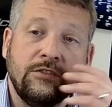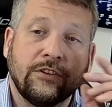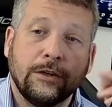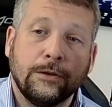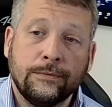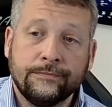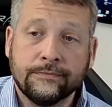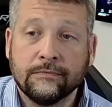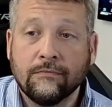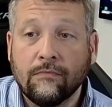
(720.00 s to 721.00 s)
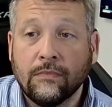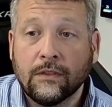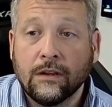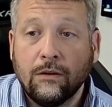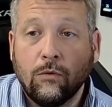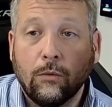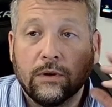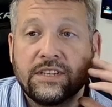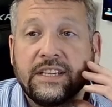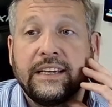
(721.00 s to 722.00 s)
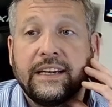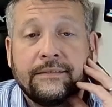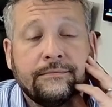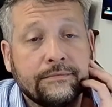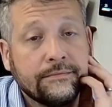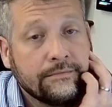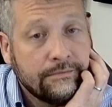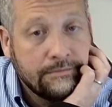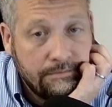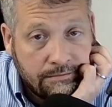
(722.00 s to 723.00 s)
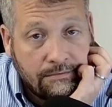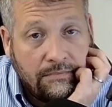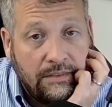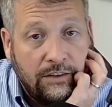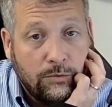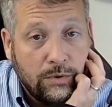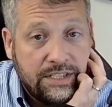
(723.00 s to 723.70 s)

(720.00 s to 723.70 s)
So what we're seeing is